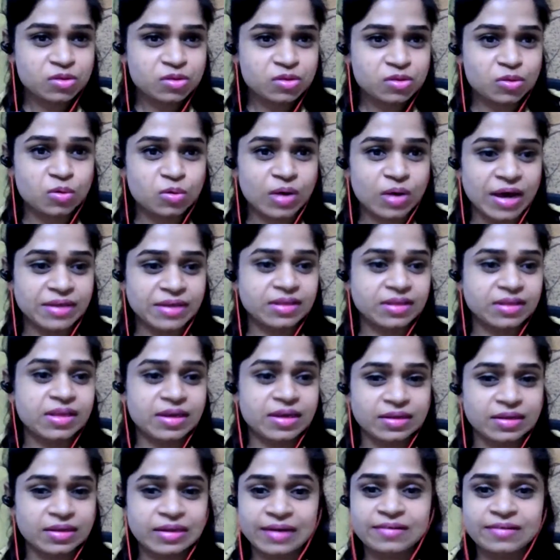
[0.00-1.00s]
So I
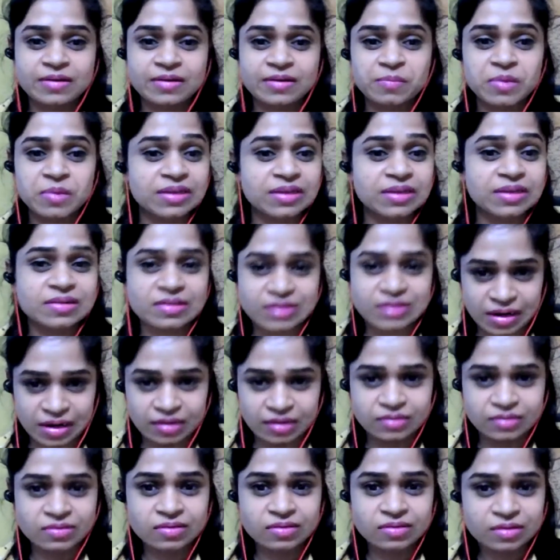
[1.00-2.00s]
think that's the biggest
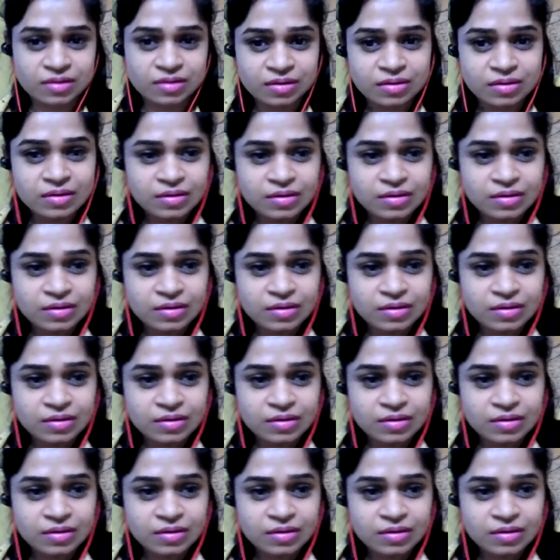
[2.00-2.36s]
challenge.